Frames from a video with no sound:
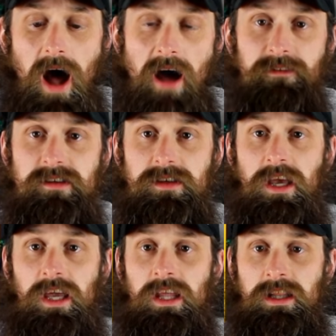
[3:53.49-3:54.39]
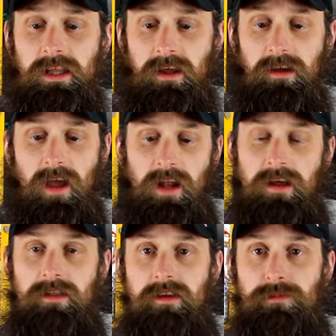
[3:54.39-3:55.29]
Obviously, it can leak.
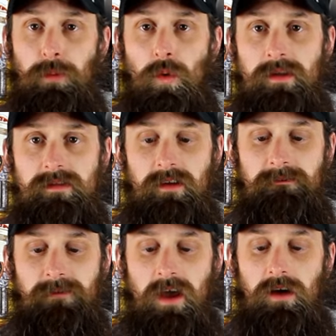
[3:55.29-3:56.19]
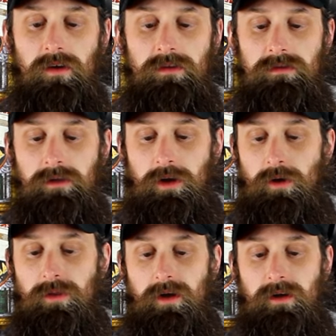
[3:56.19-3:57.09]
Any of these points can fail. You
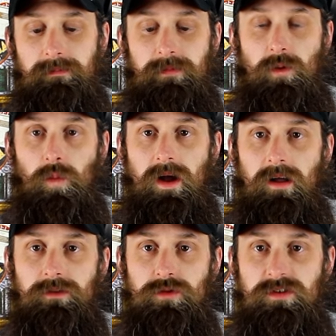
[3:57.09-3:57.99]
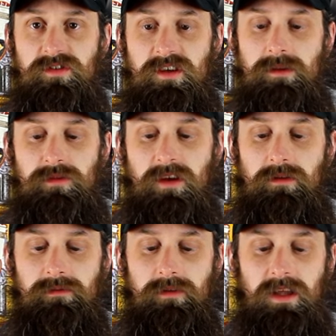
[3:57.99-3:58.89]
know, the welds or the seams
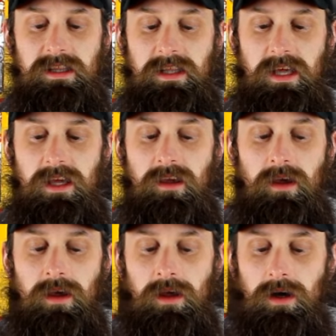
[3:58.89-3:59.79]
can leak.